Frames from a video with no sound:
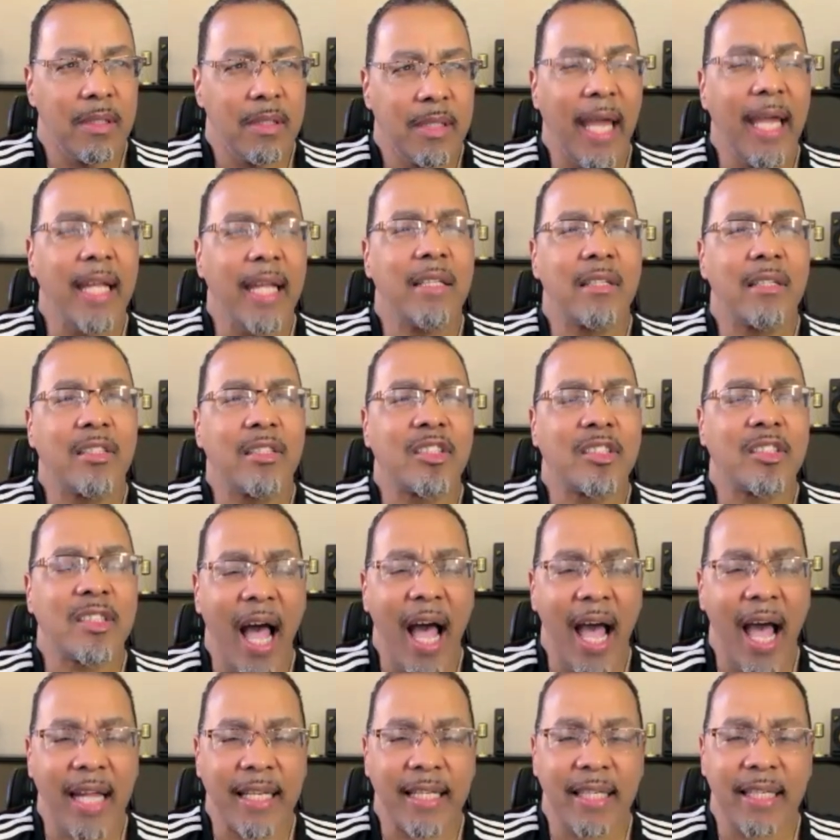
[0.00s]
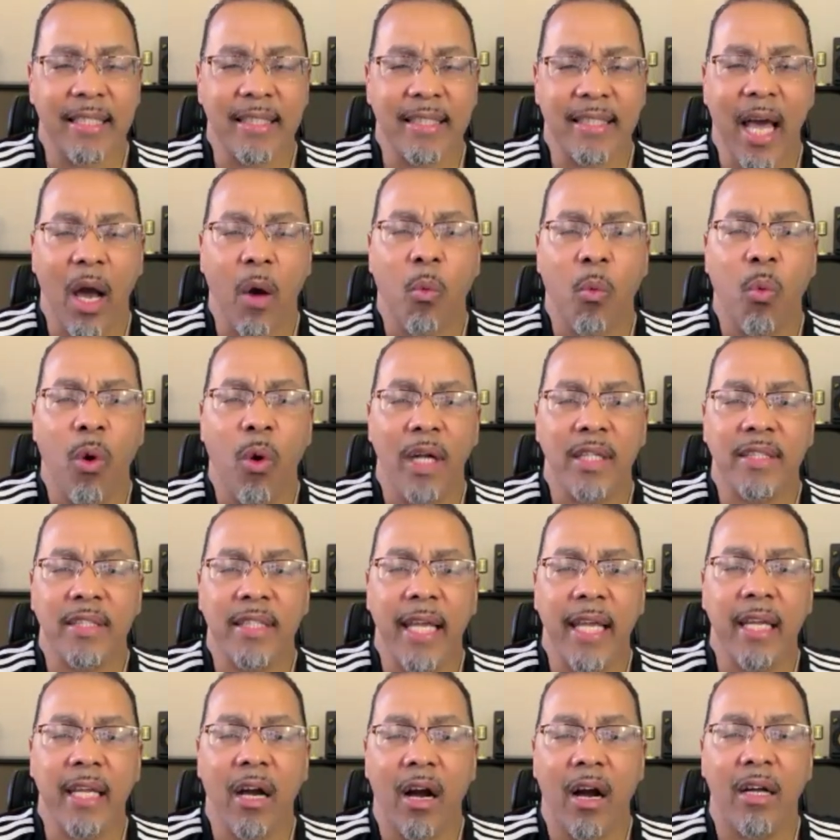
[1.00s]
they decided that what
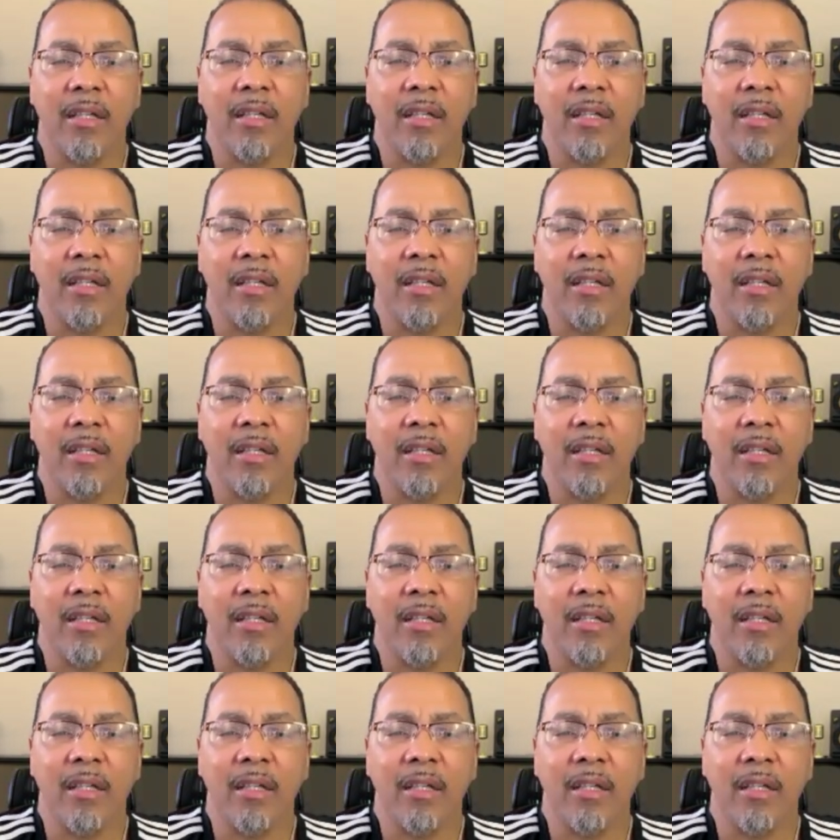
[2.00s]
they